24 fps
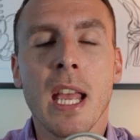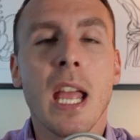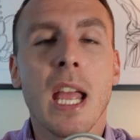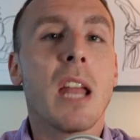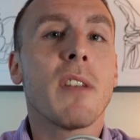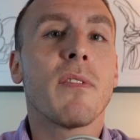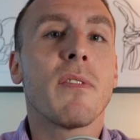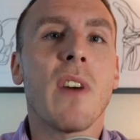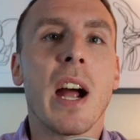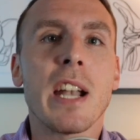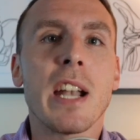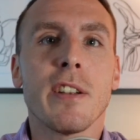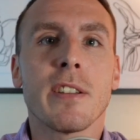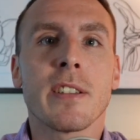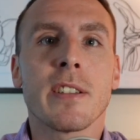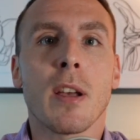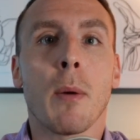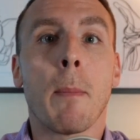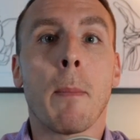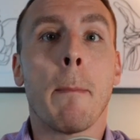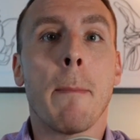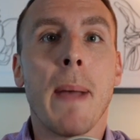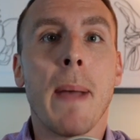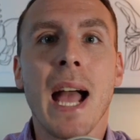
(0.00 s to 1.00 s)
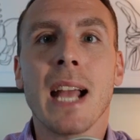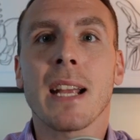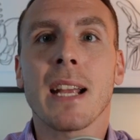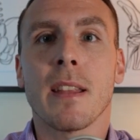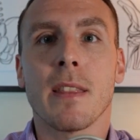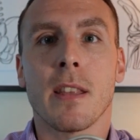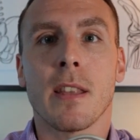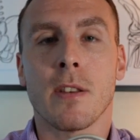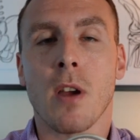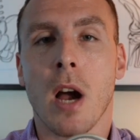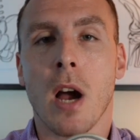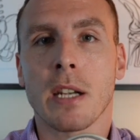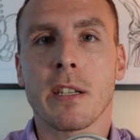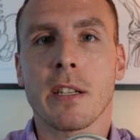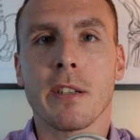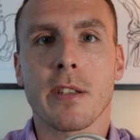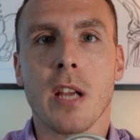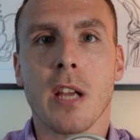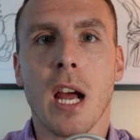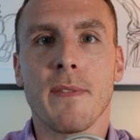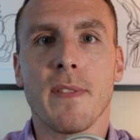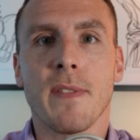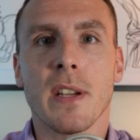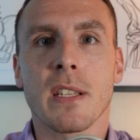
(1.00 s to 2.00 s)
and find yourself back in the doctor's
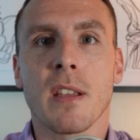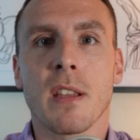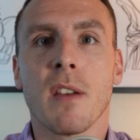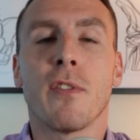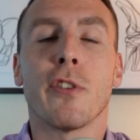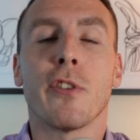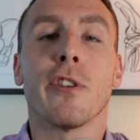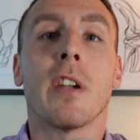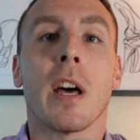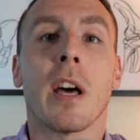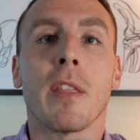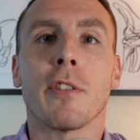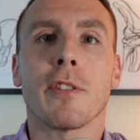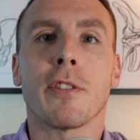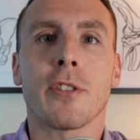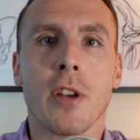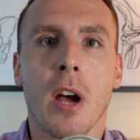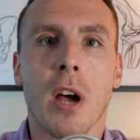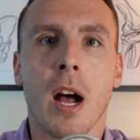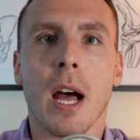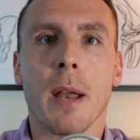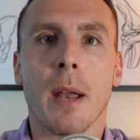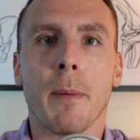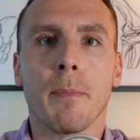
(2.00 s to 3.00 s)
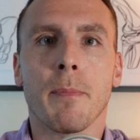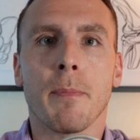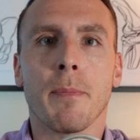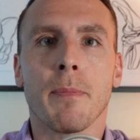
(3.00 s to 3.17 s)
office for another shot.